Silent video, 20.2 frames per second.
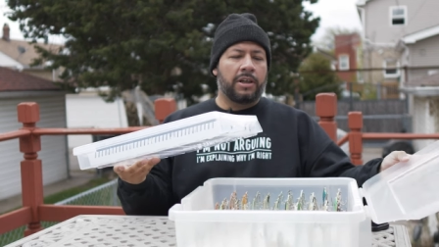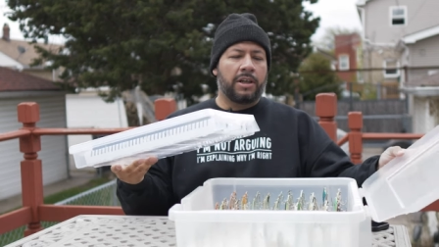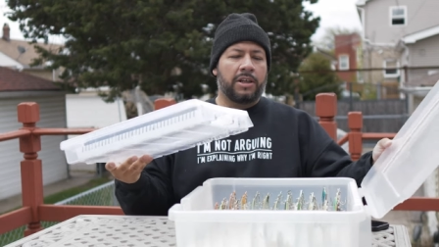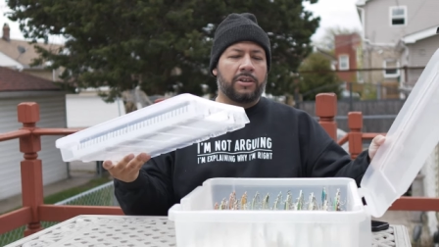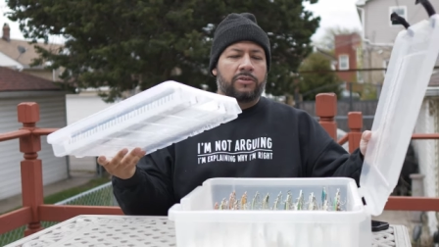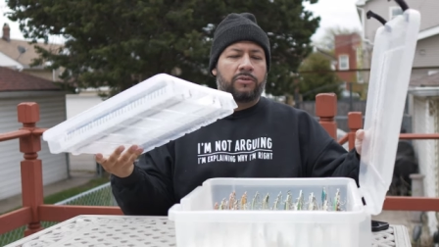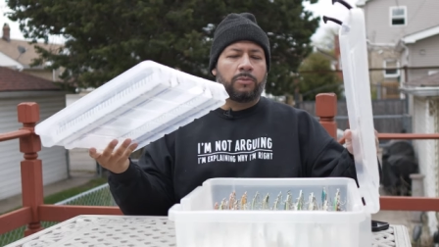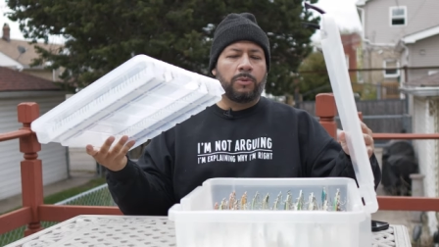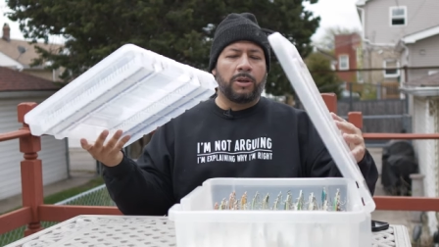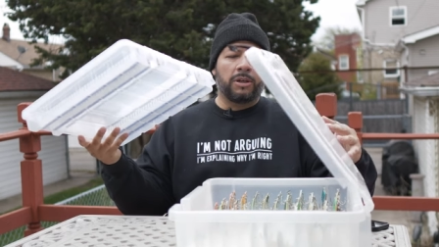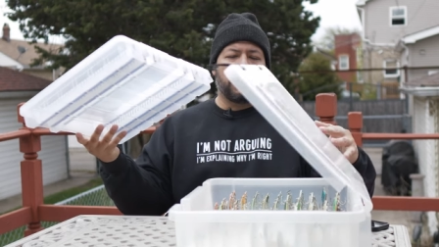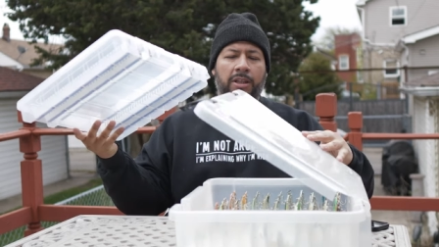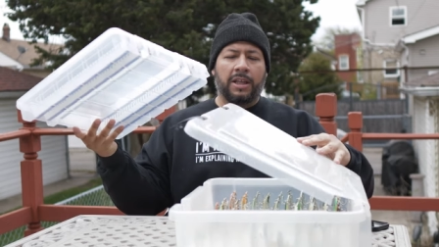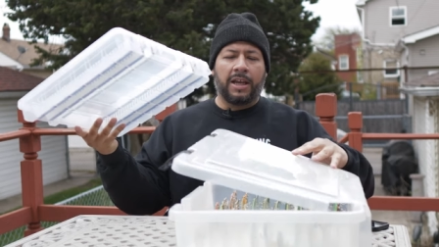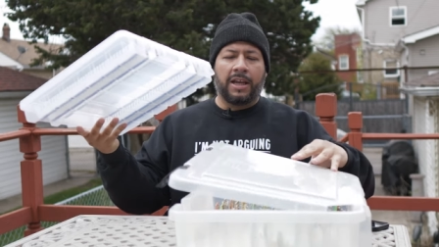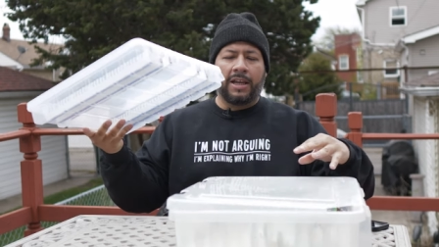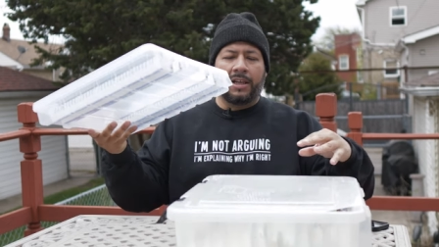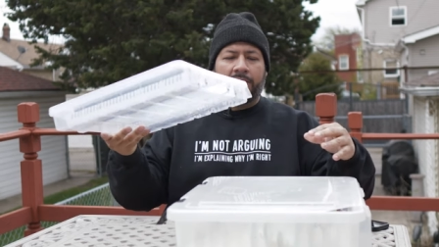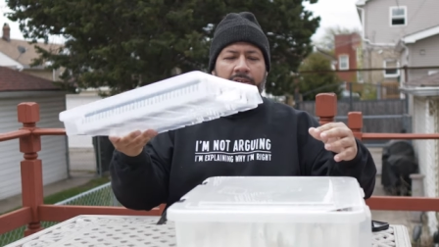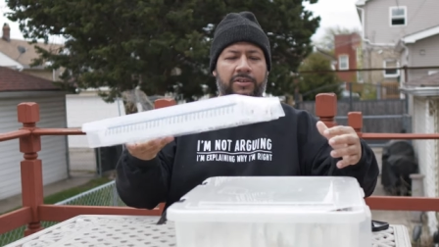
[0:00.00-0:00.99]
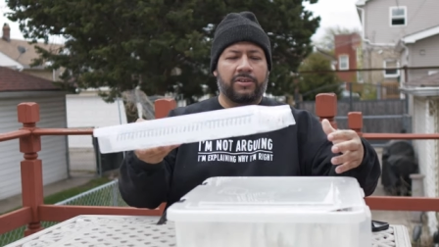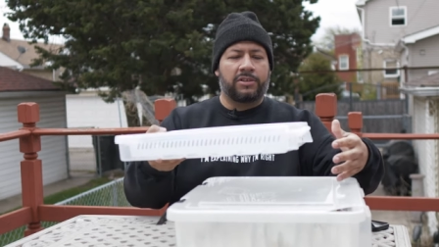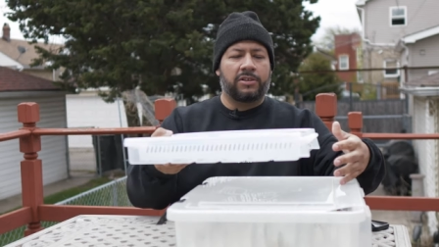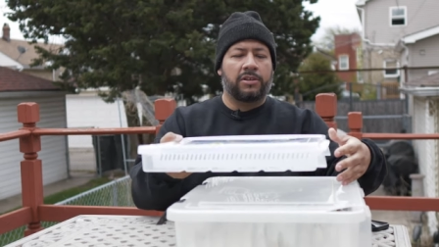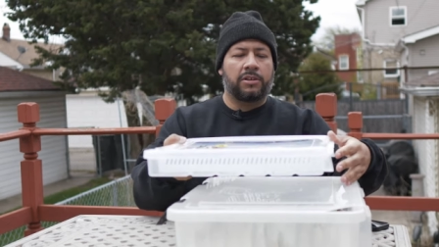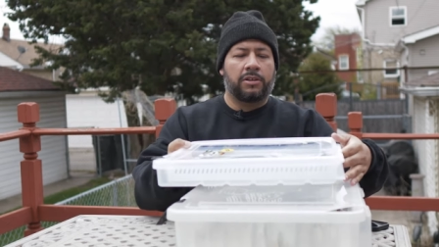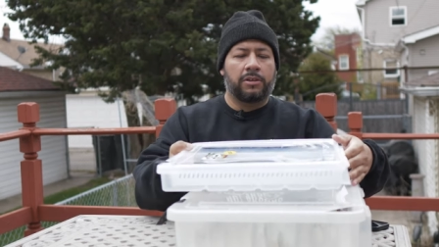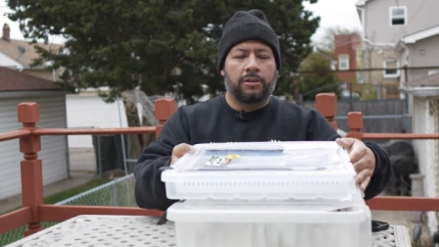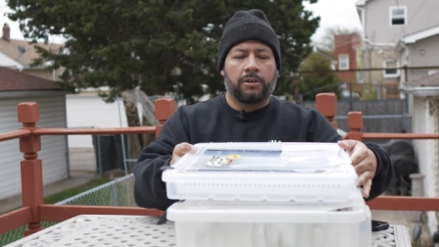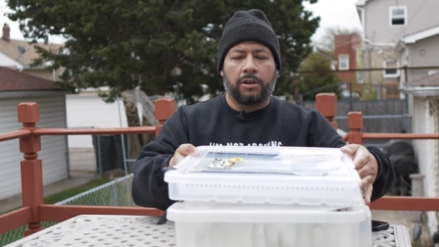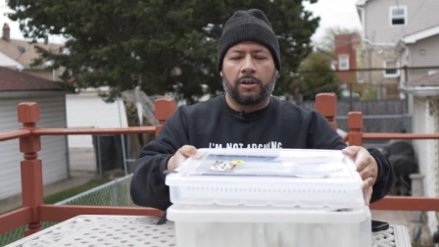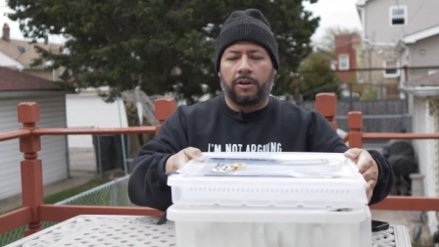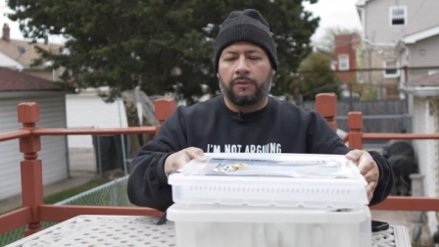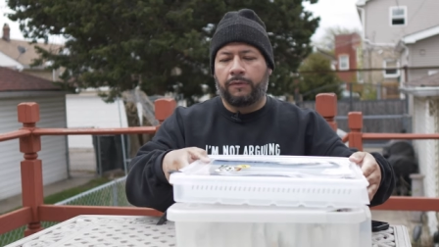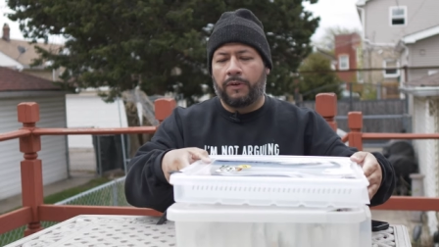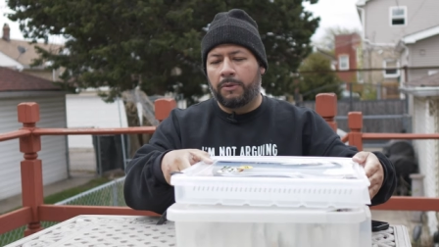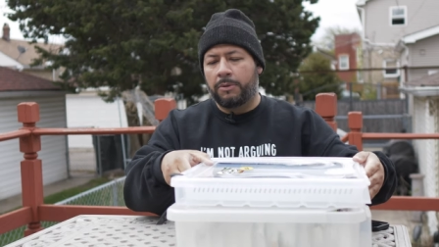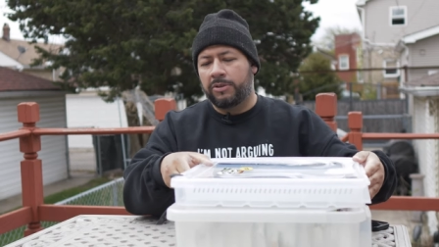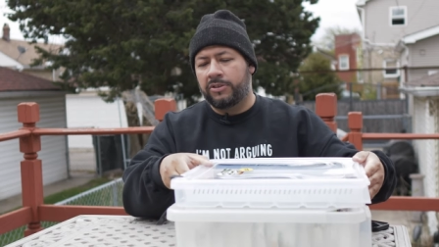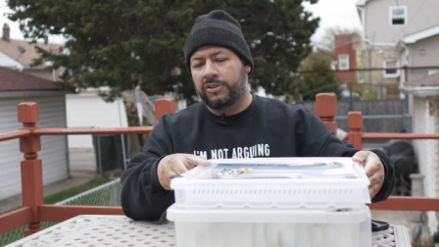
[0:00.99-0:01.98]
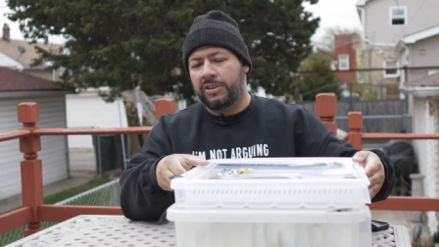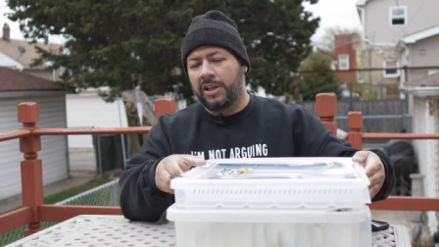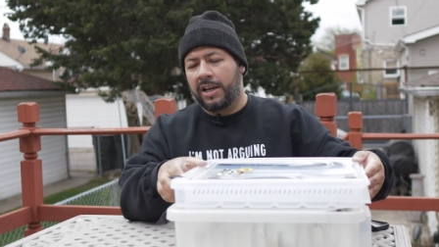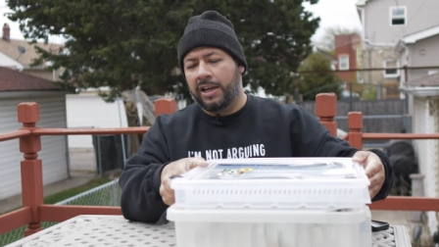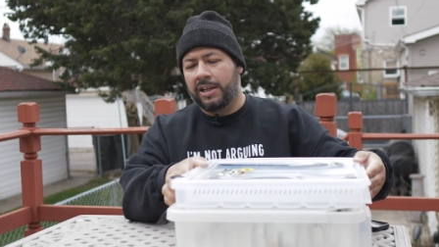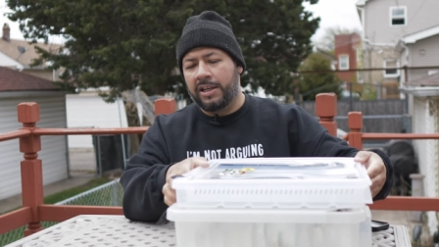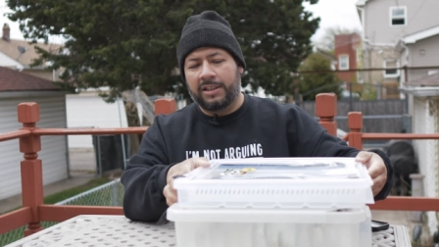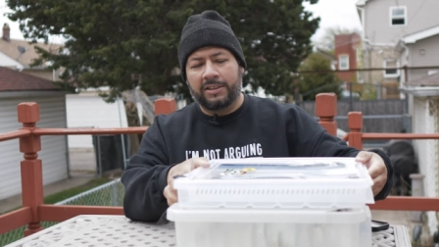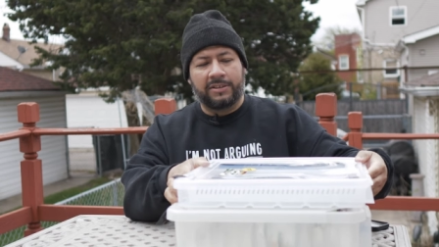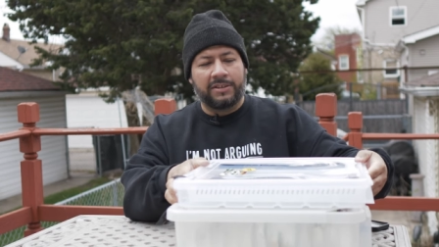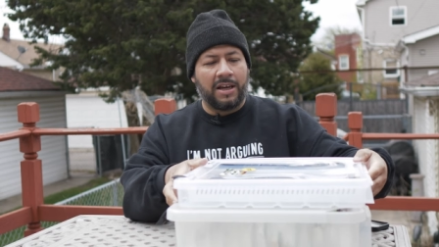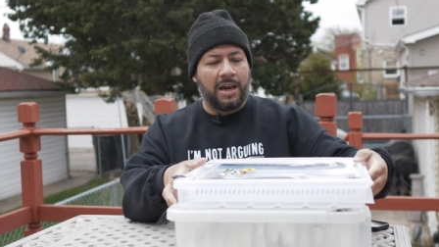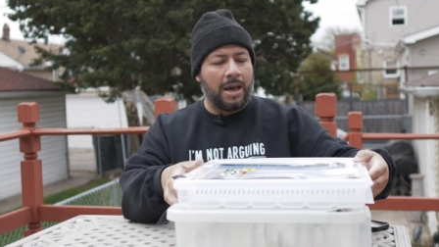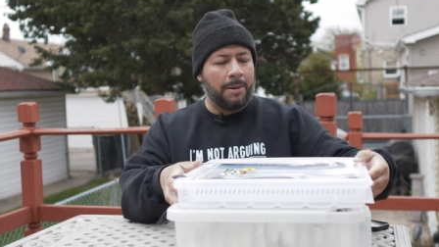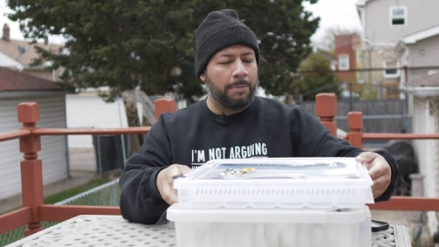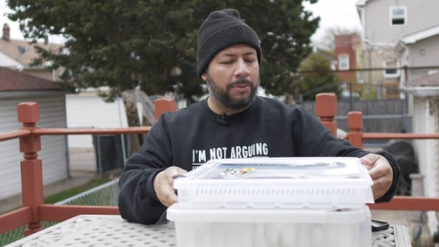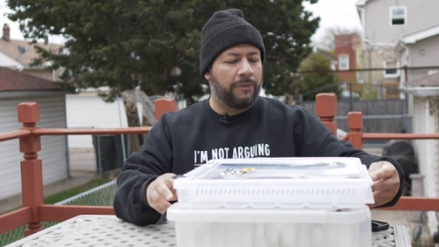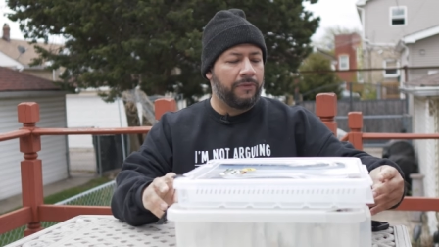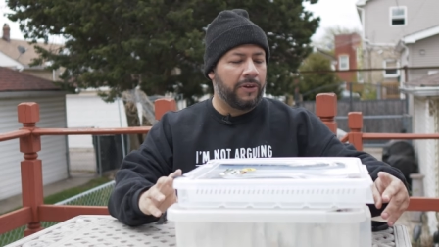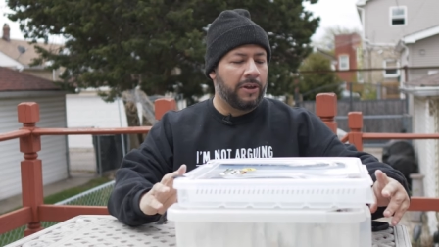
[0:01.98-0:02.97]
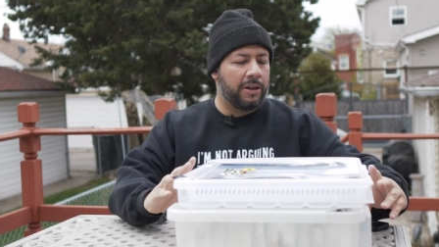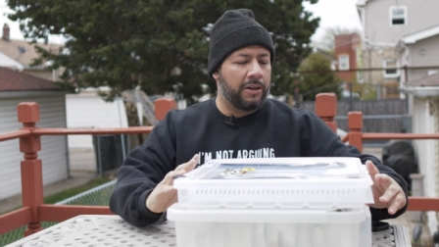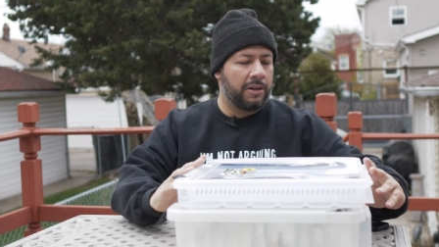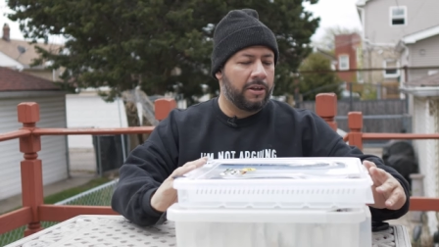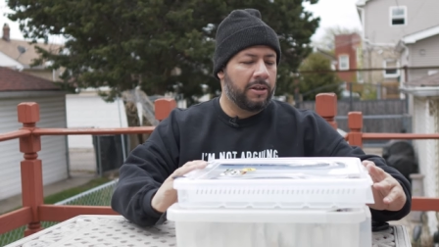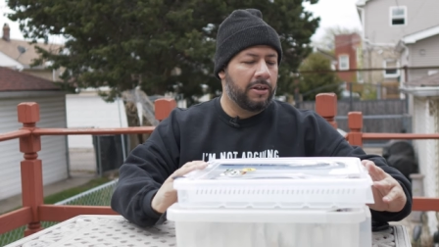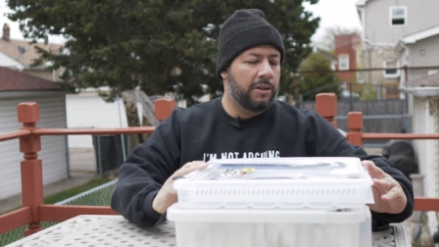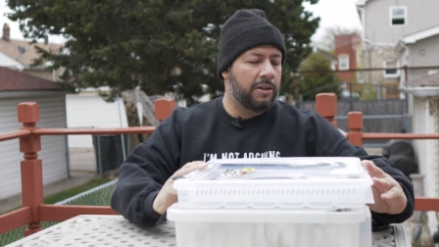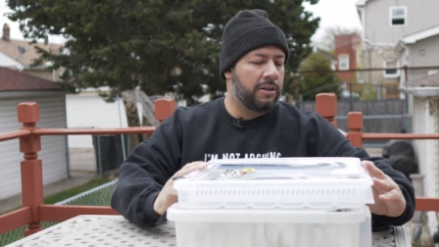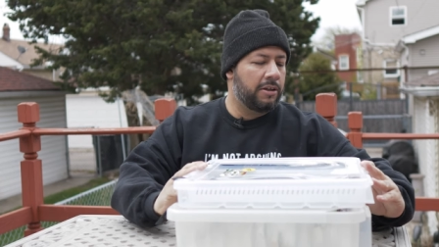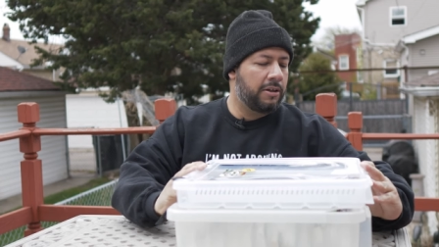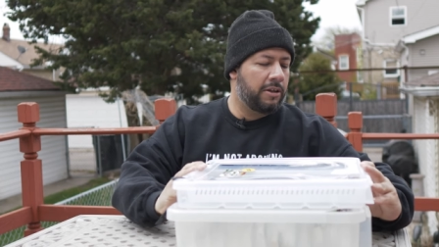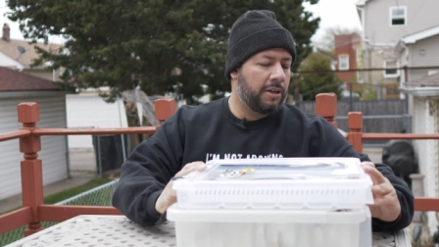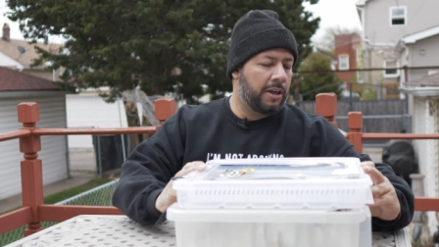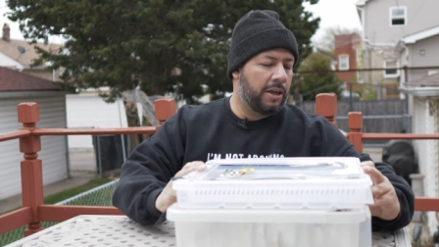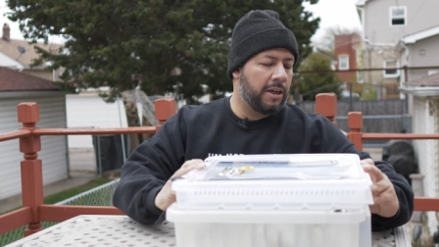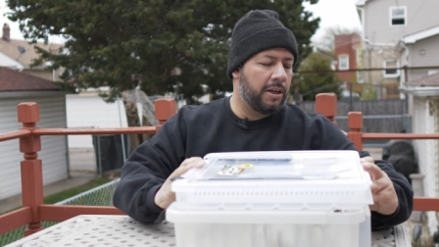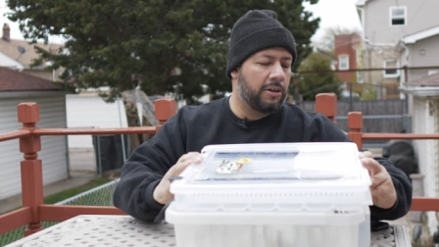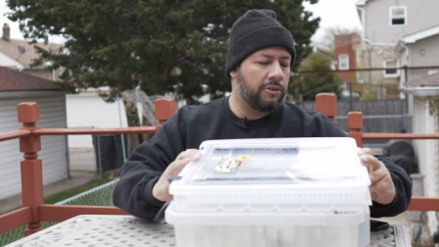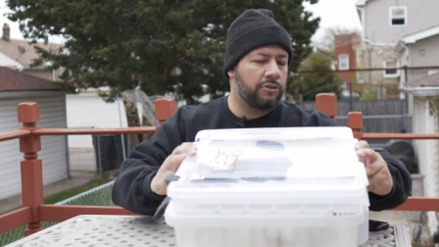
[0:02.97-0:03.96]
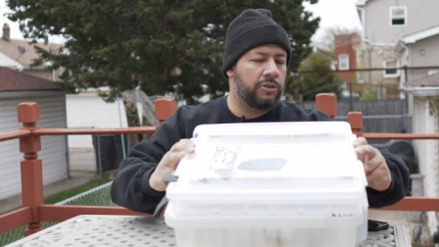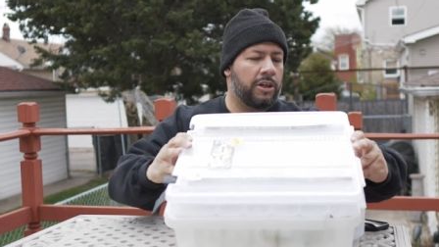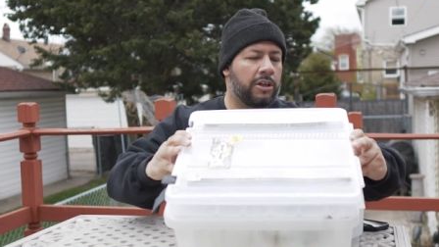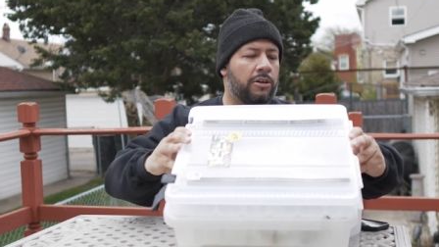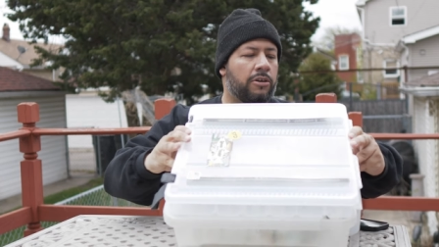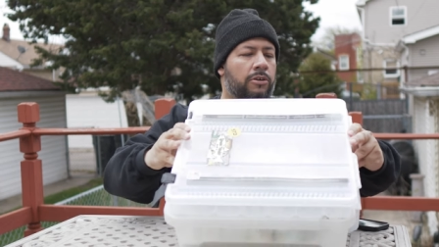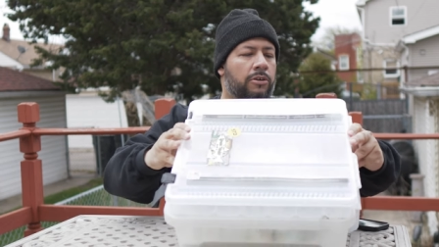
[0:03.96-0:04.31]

as well as, if I were to stack it on top of it, and I'll try to